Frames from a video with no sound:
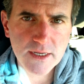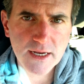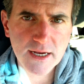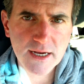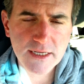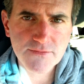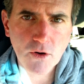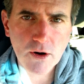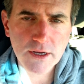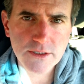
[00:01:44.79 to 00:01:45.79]
As
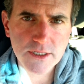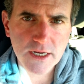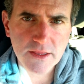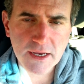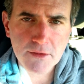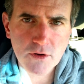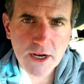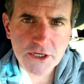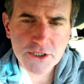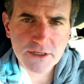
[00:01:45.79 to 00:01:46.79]
far as the
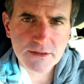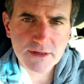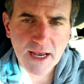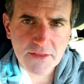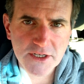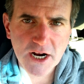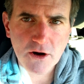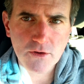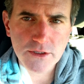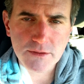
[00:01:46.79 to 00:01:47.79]
immigration and the
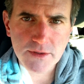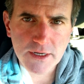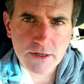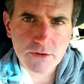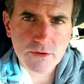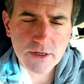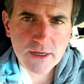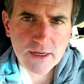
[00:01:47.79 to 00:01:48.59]
terrorism go,